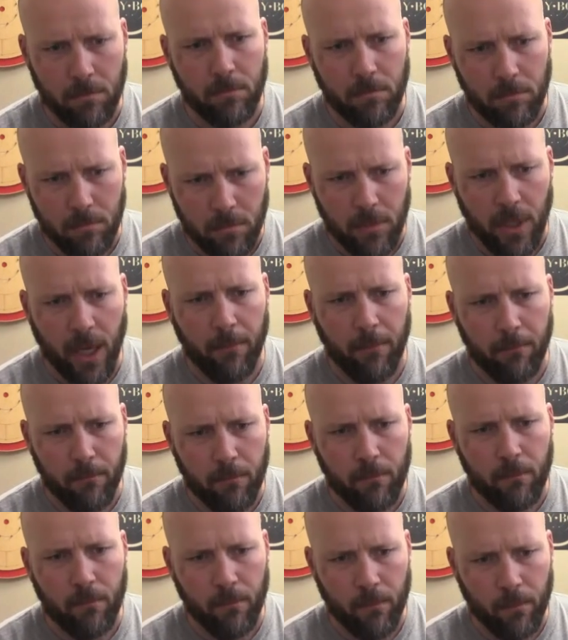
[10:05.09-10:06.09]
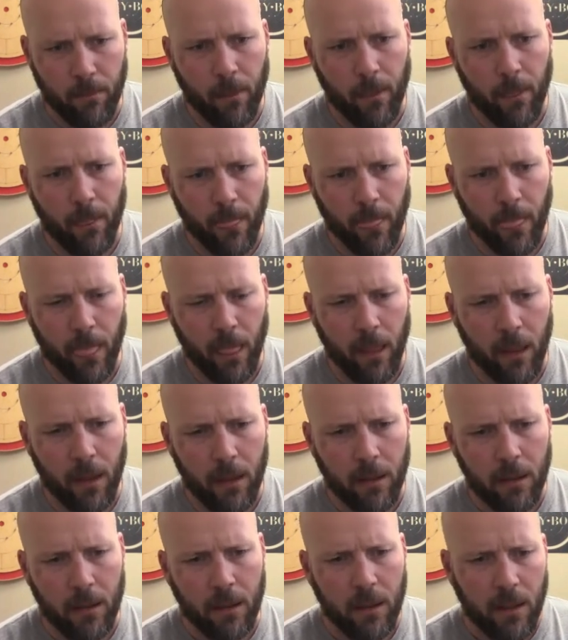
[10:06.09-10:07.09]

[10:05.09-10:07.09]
Then we got to start getting prepared.